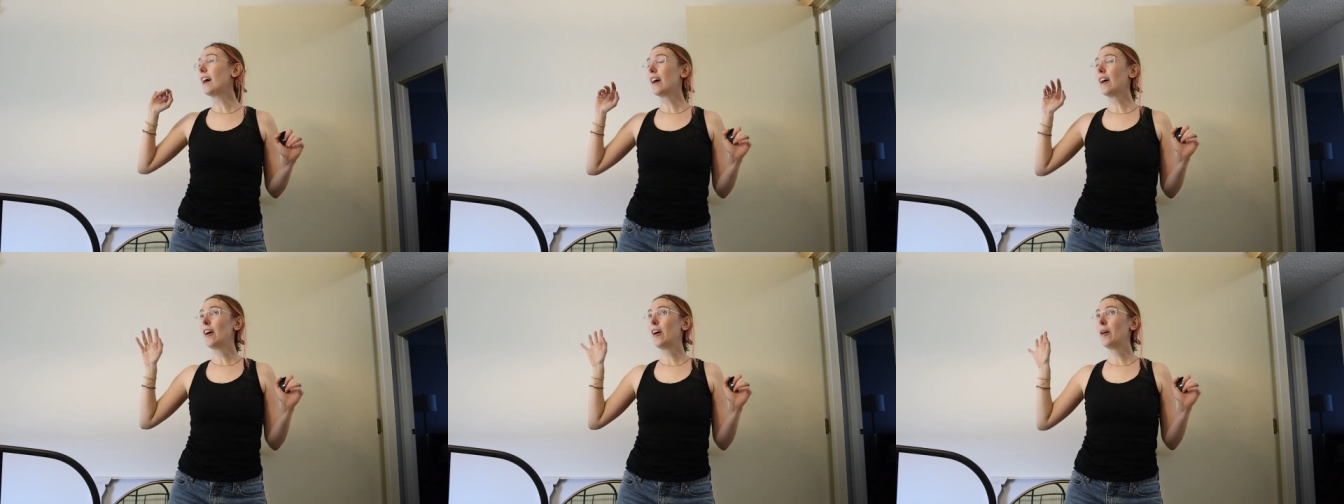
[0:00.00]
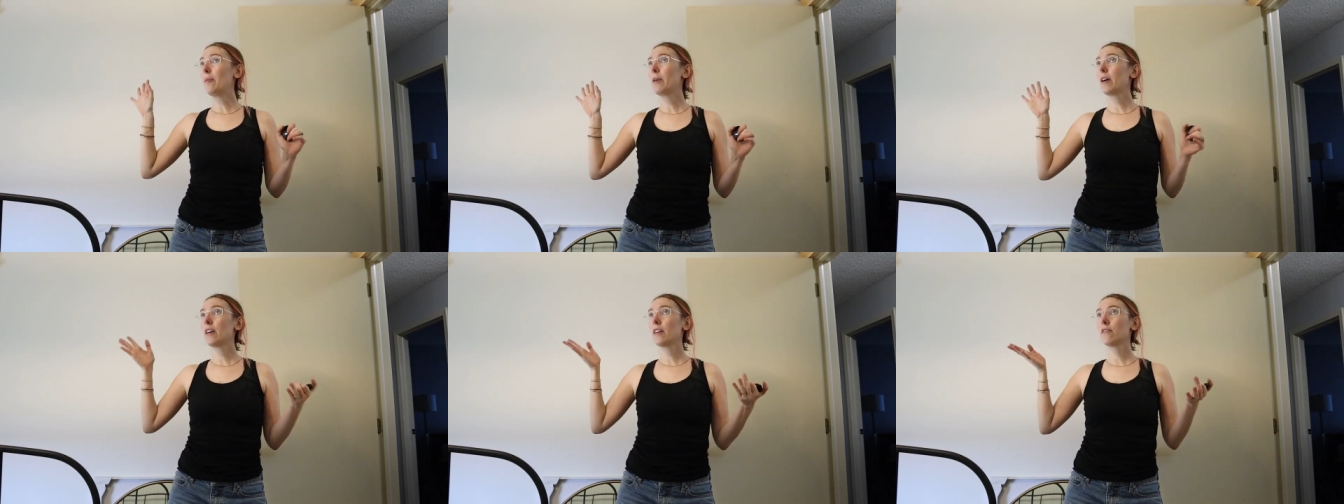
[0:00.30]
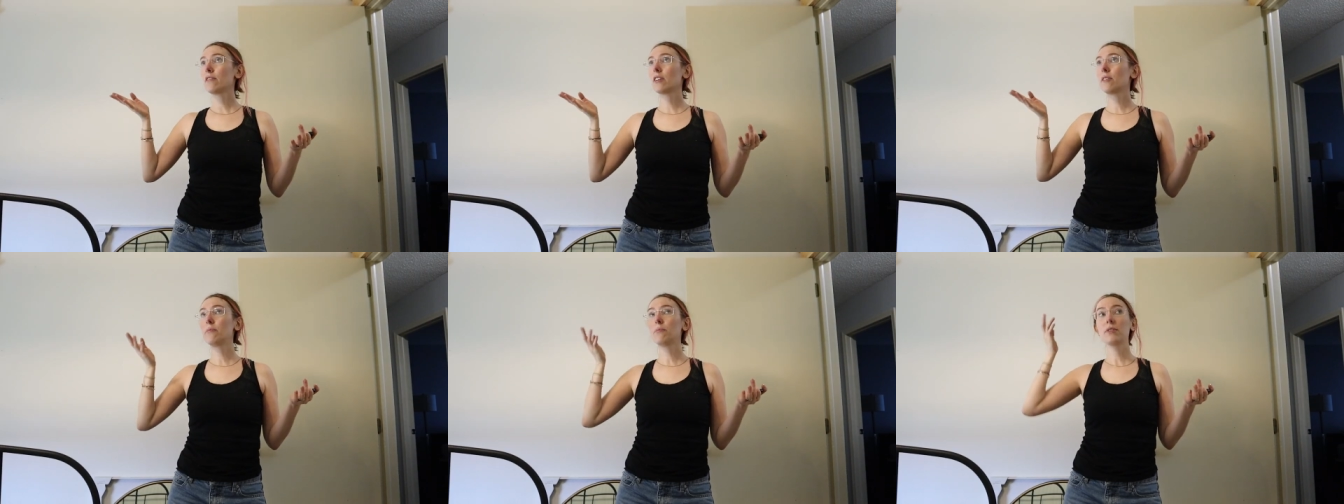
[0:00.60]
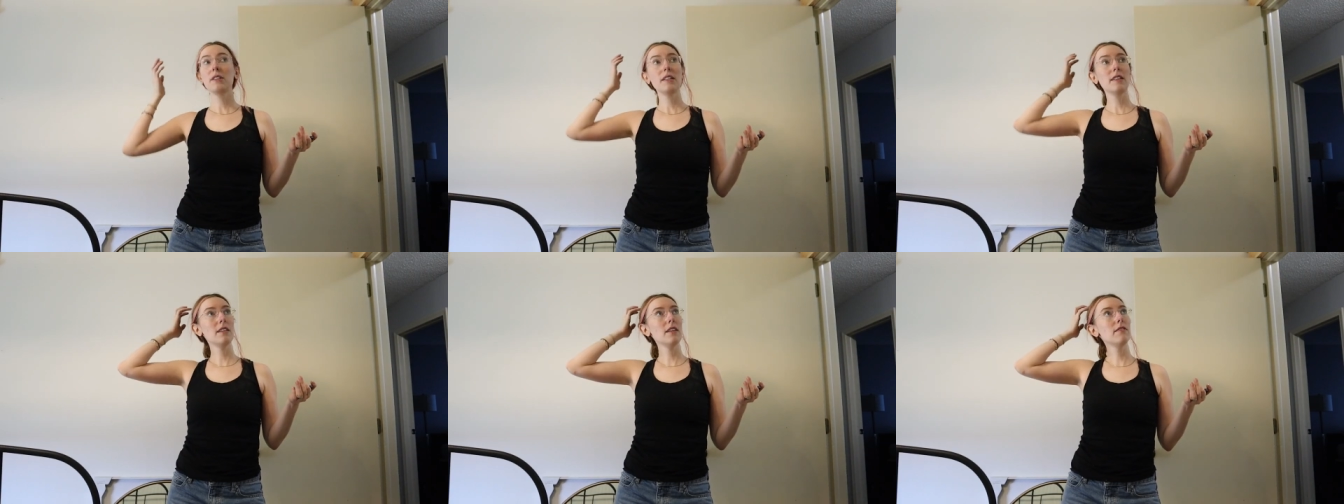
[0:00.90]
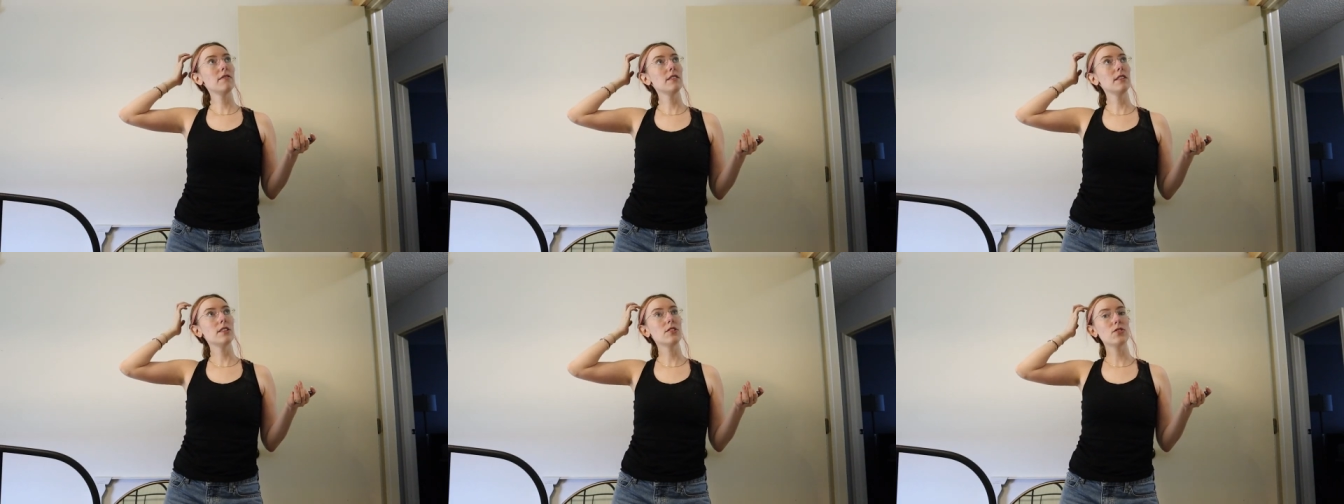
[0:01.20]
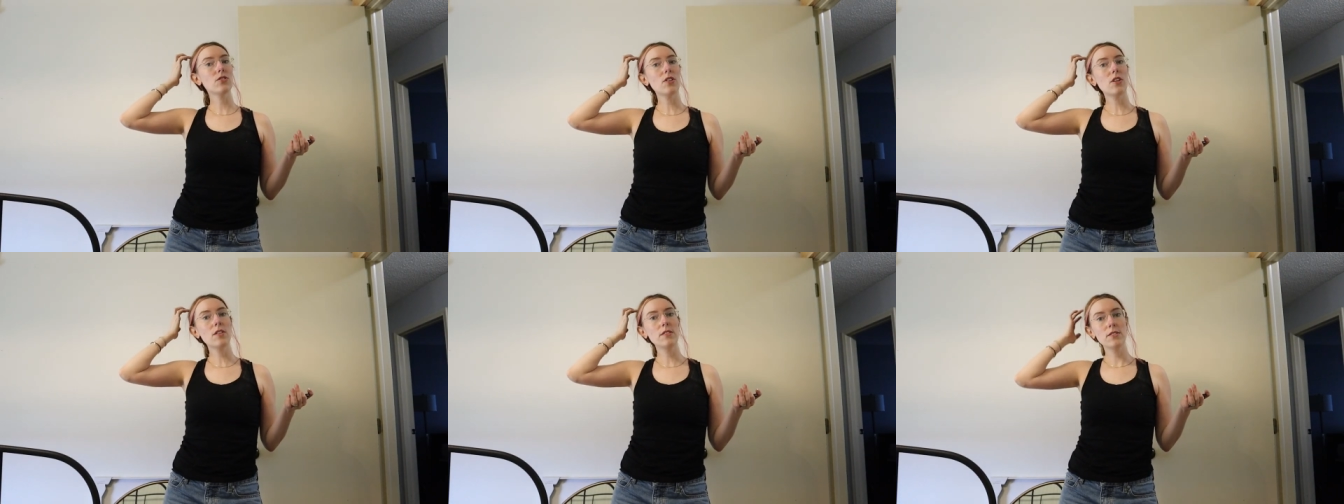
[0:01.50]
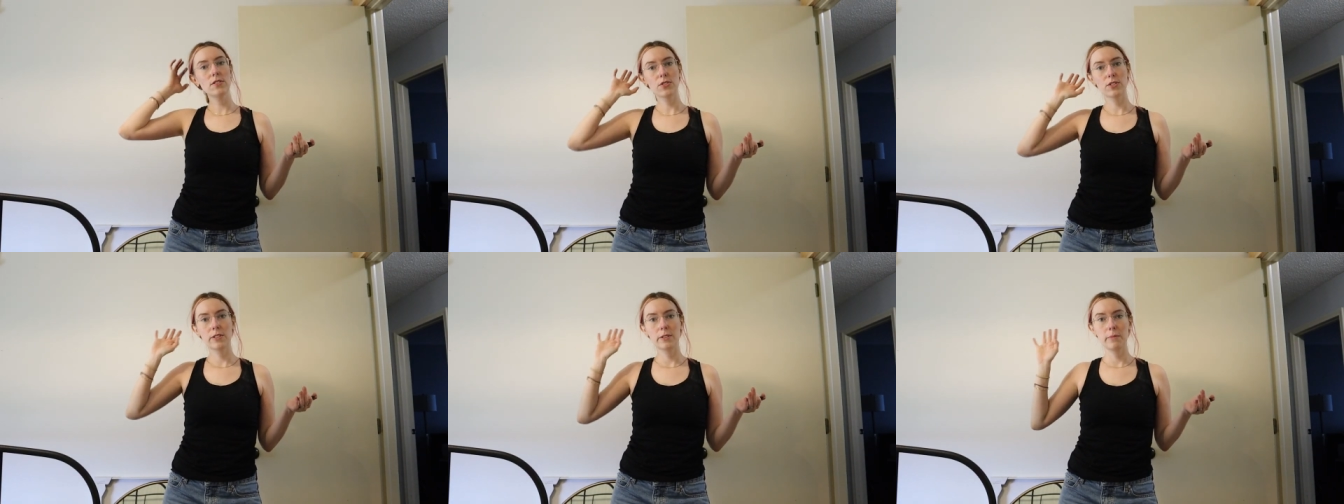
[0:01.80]
Um, I completely finished
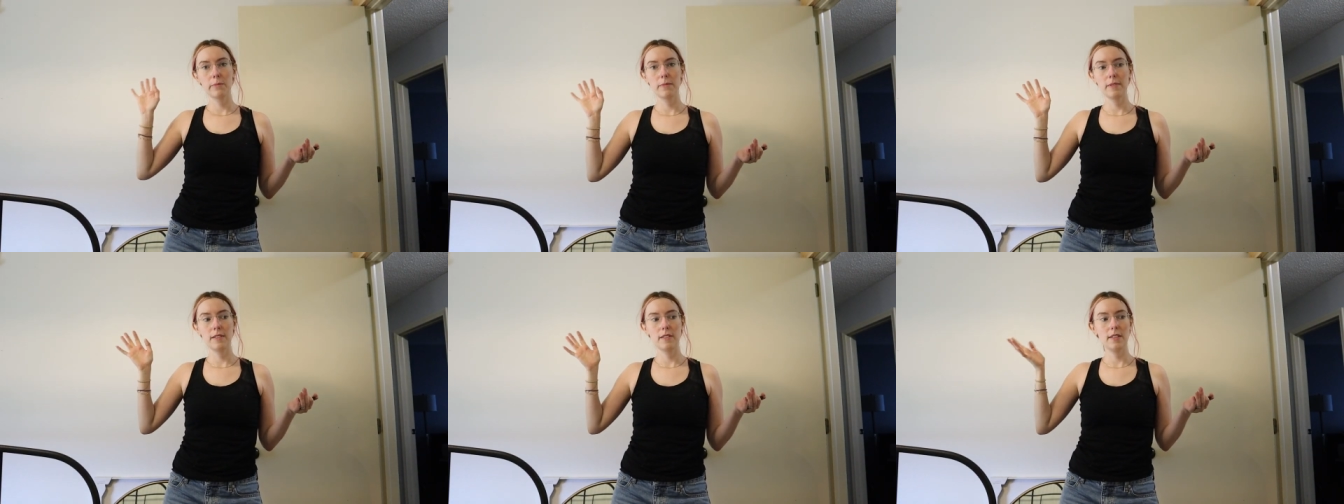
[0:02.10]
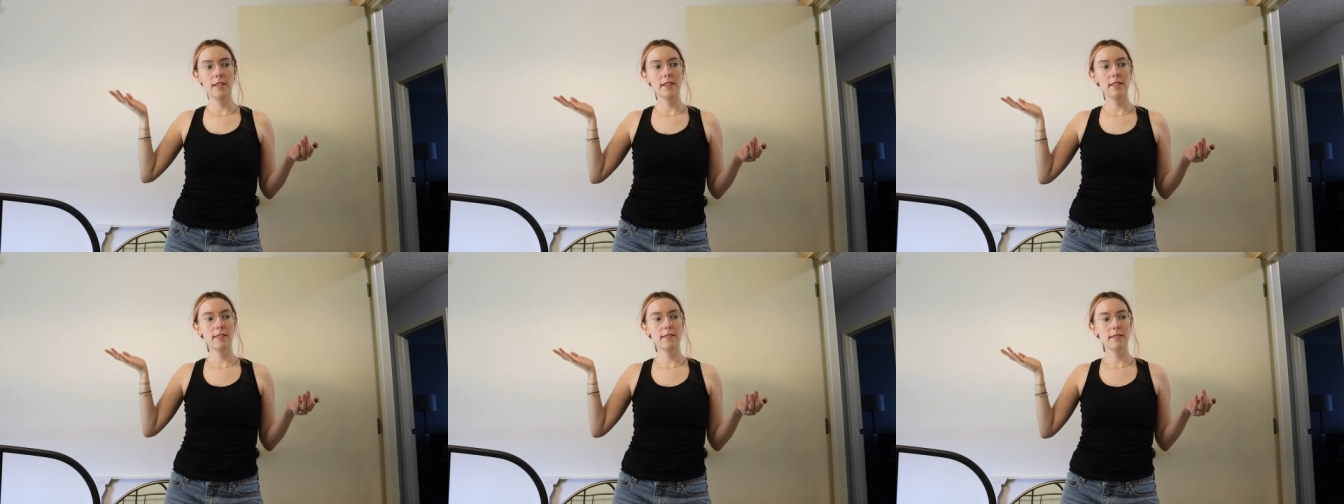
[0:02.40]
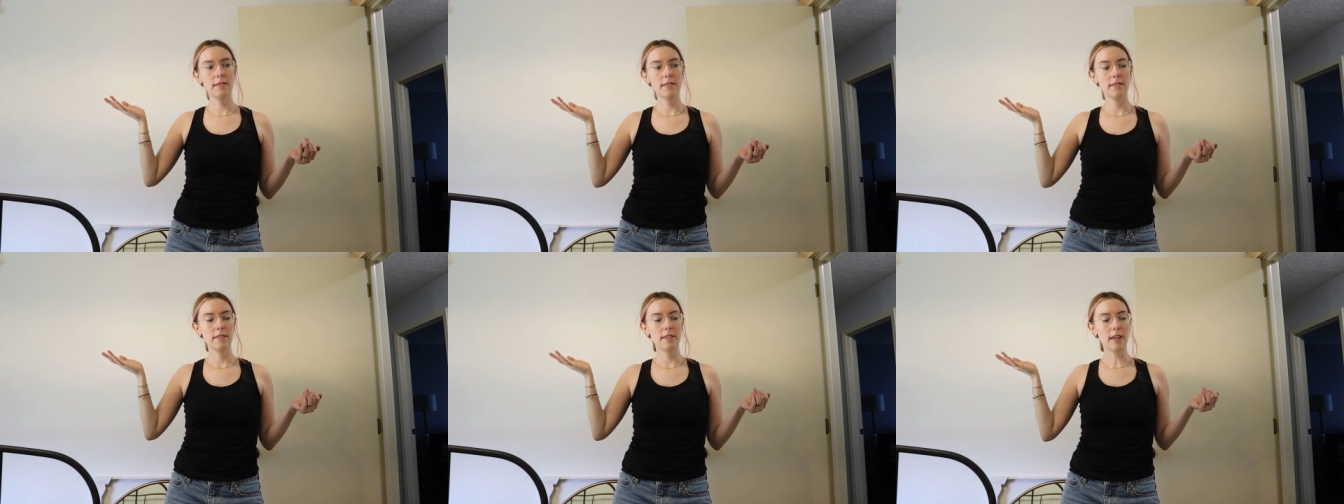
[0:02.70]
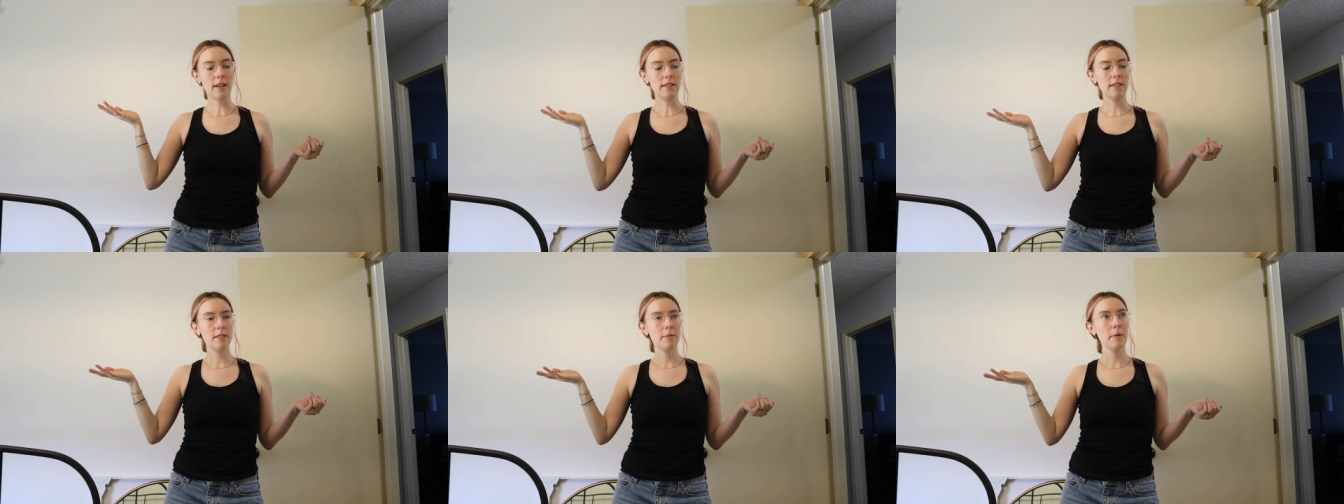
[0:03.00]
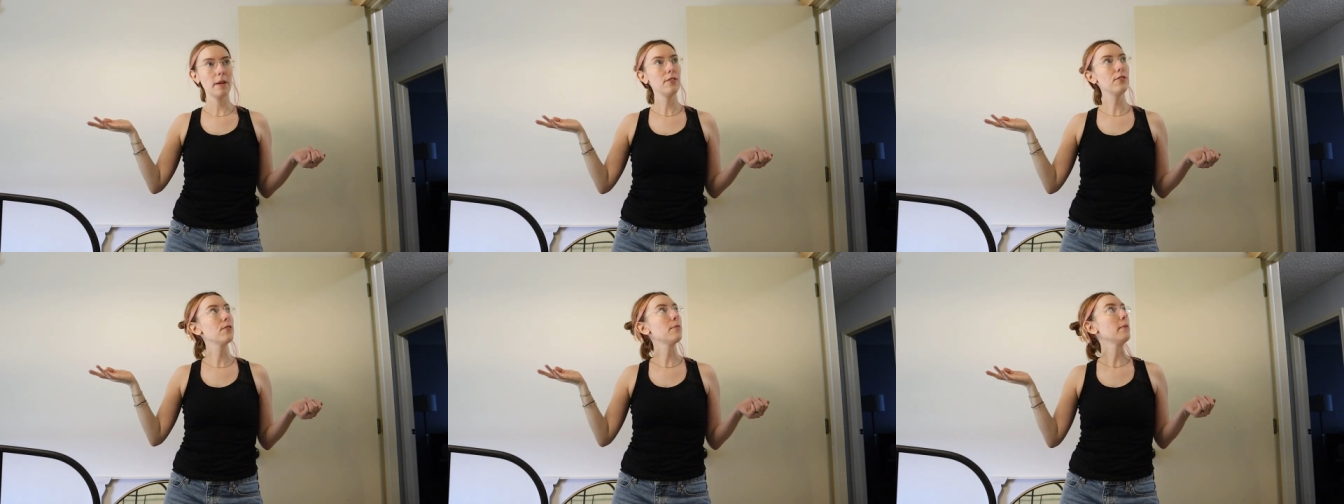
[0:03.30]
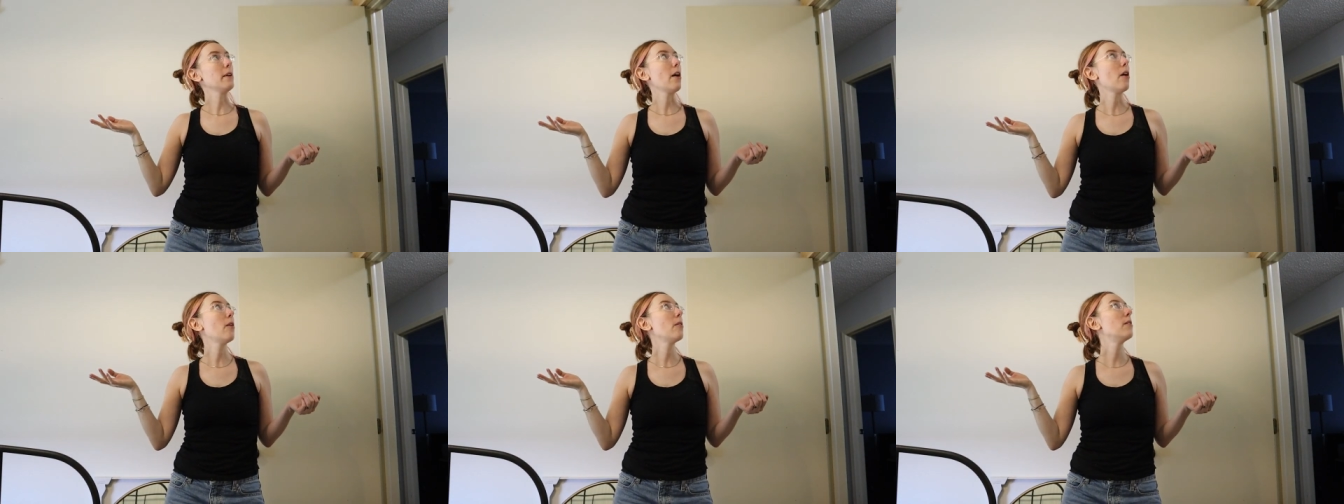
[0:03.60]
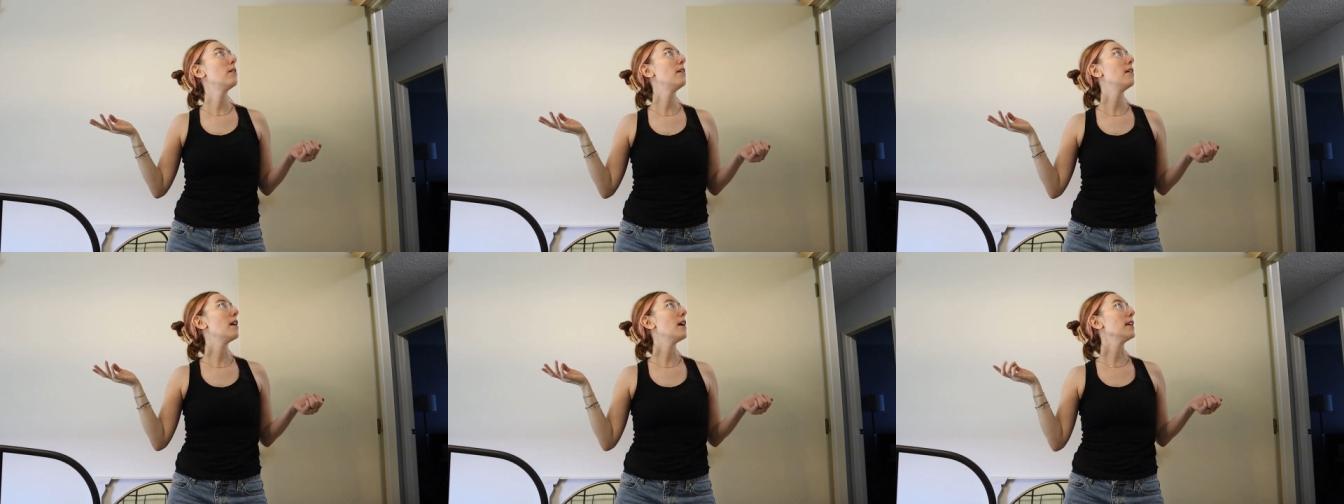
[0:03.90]
all the trim in this guest bedroom now.